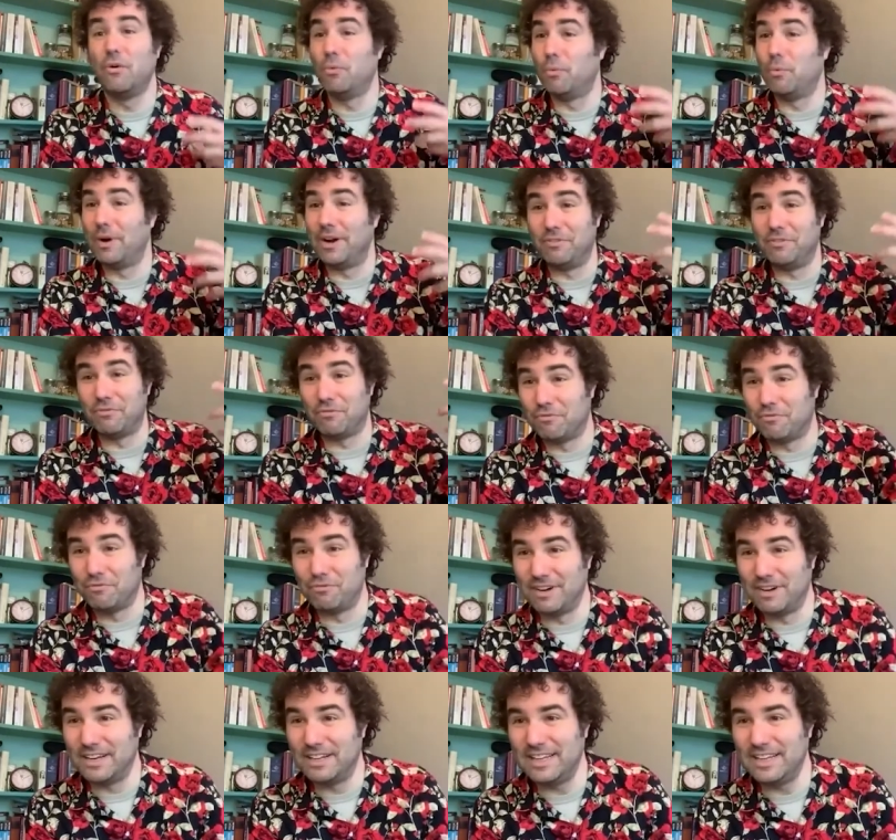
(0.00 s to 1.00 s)
when
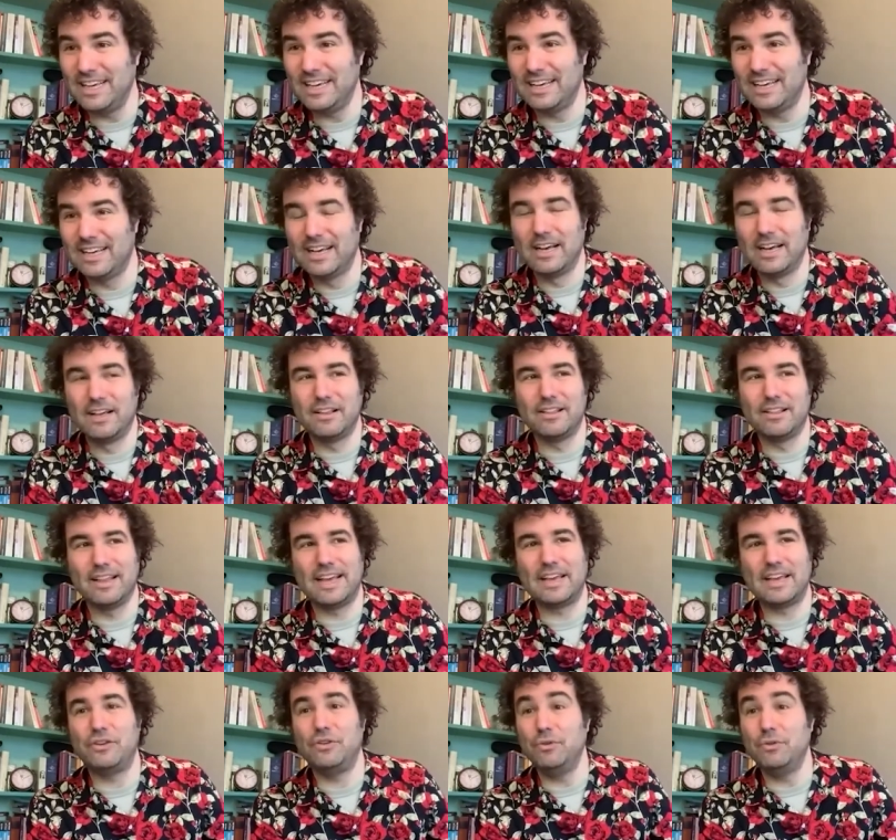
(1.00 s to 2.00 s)
really
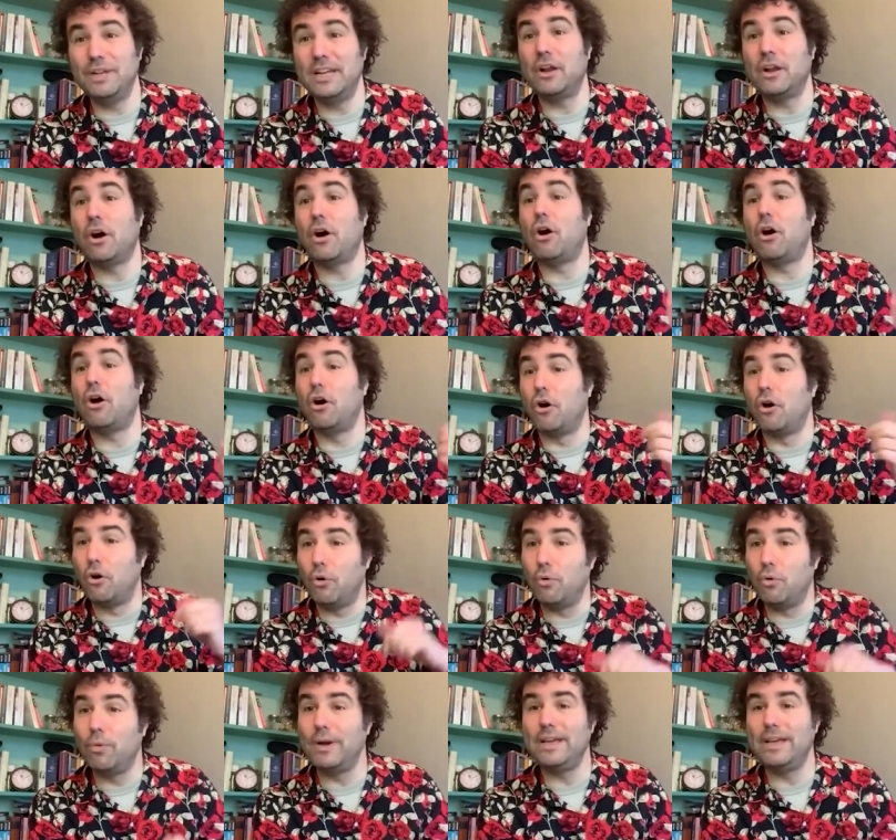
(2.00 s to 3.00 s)
like you need to
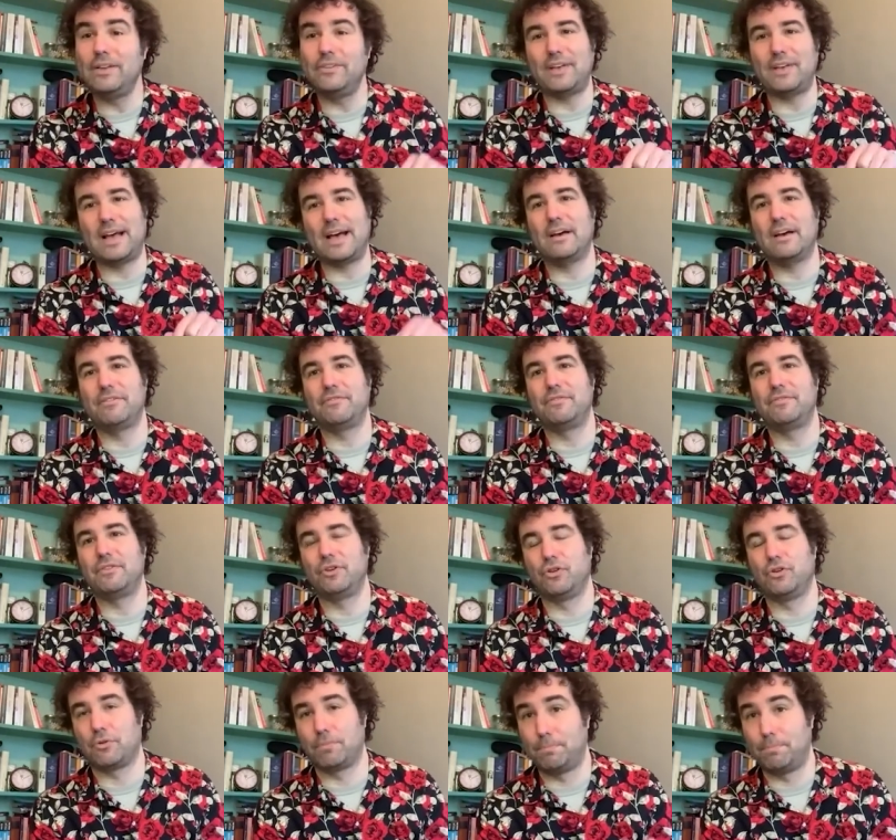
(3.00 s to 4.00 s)
always have
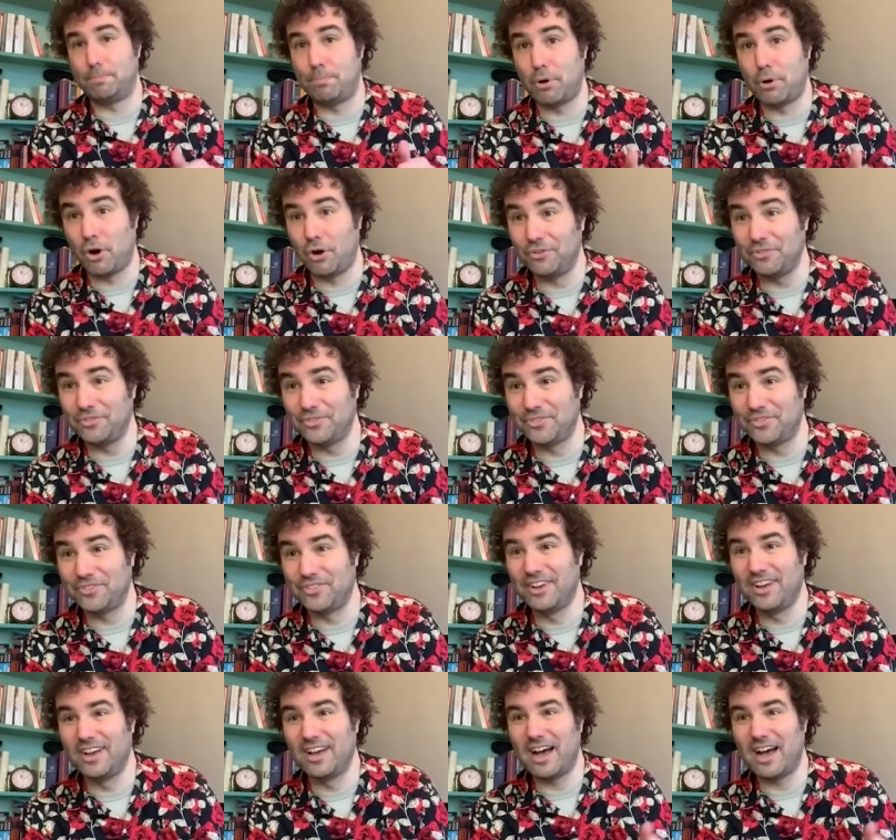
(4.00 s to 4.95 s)
your pulse